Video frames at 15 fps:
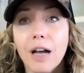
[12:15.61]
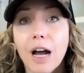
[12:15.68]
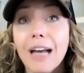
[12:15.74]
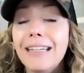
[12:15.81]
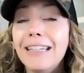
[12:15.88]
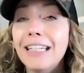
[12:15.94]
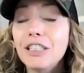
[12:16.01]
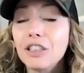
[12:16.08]

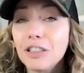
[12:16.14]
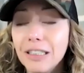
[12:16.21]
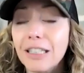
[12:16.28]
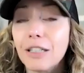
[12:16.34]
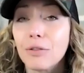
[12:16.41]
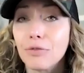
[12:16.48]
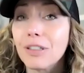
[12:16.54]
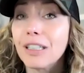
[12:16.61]

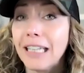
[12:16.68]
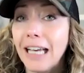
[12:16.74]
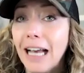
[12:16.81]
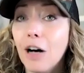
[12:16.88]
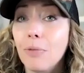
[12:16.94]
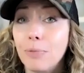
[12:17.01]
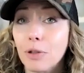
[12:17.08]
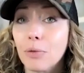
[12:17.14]
initially to really
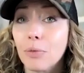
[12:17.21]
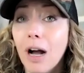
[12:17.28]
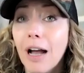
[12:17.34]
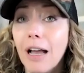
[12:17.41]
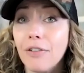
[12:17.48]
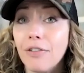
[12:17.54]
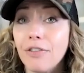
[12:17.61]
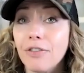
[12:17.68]
help your
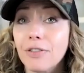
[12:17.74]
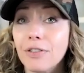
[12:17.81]
wife,